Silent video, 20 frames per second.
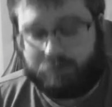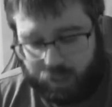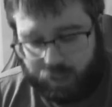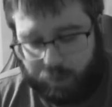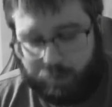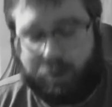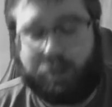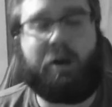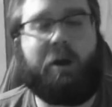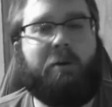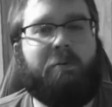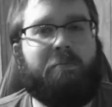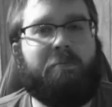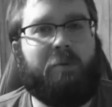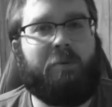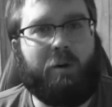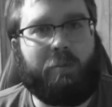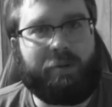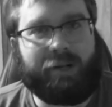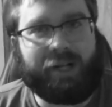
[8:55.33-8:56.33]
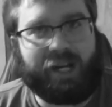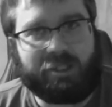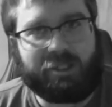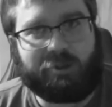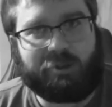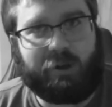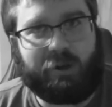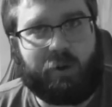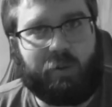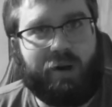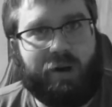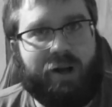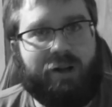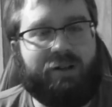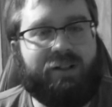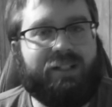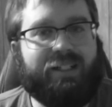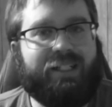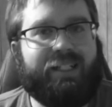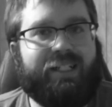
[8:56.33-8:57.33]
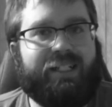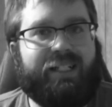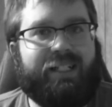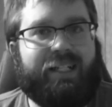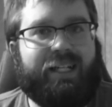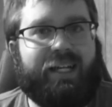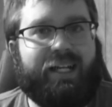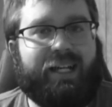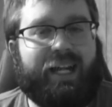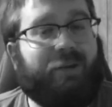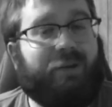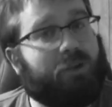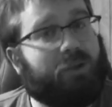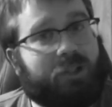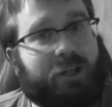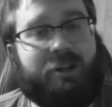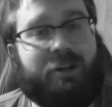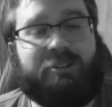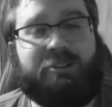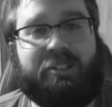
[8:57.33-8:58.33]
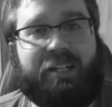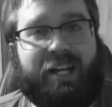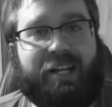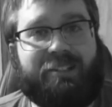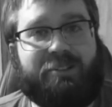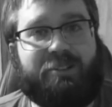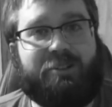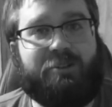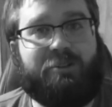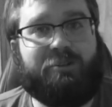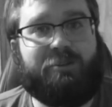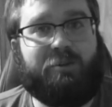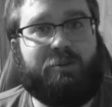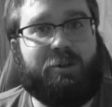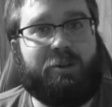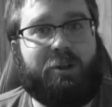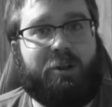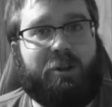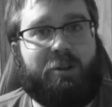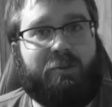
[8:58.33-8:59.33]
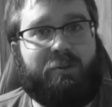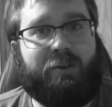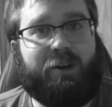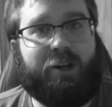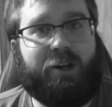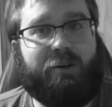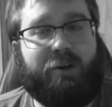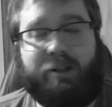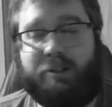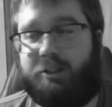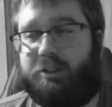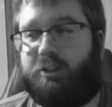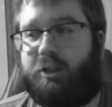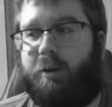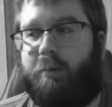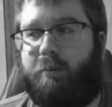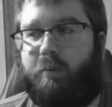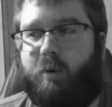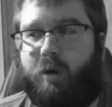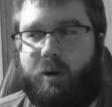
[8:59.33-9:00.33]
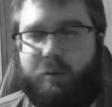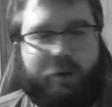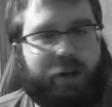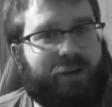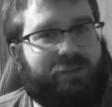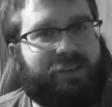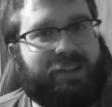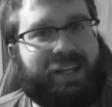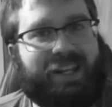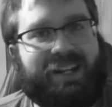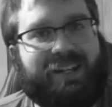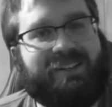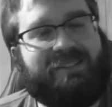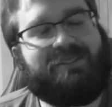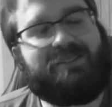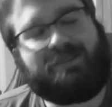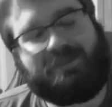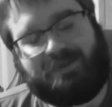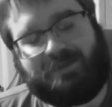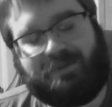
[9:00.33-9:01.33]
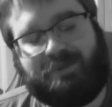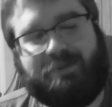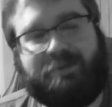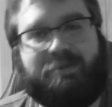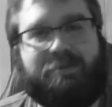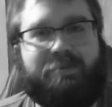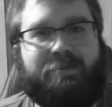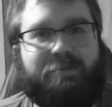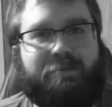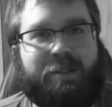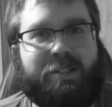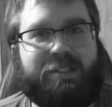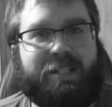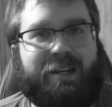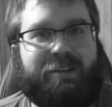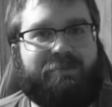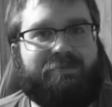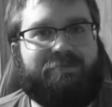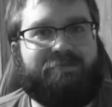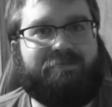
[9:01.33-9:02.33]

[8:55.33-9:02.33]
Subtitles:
I'm going to go. Hope you guys are doing well, and I will talk to you guys soon with another video at some point, whenever that is. Peace out.